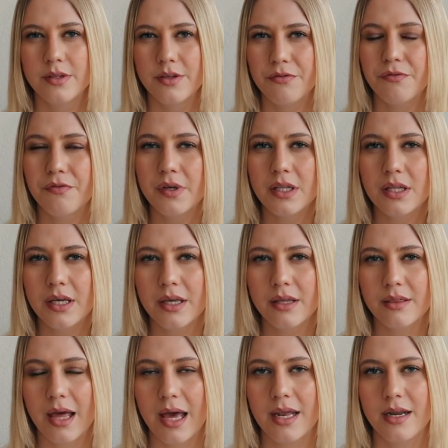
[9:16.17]
The
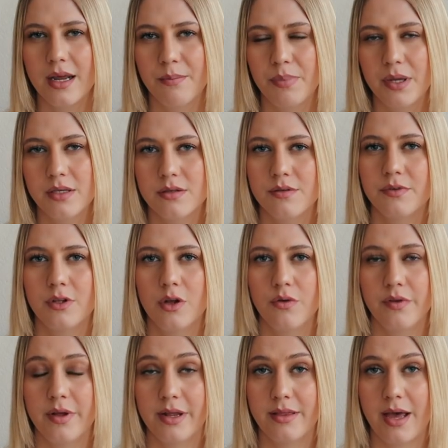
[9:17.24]
feeling that a piece of
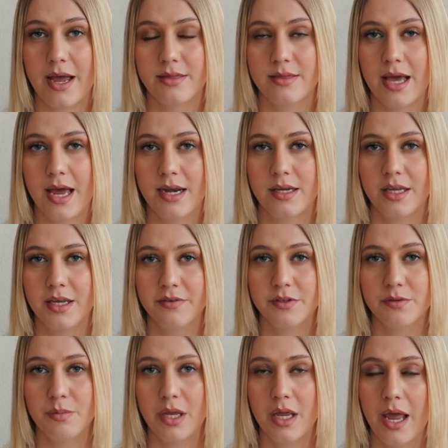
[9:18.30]
clothing like that
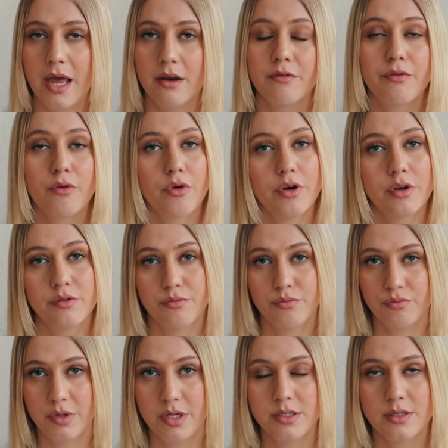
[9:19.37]
gives me, and for the
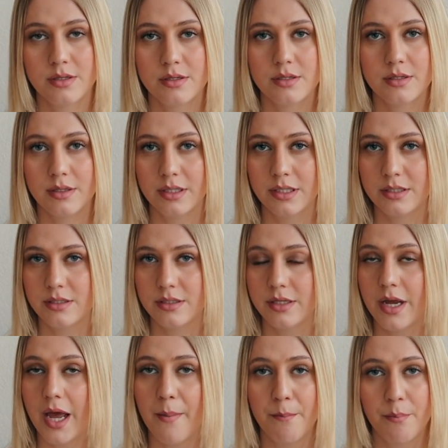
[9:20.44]
reasons
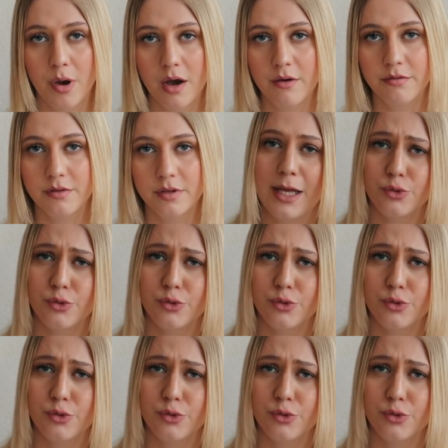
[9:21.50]
listed above,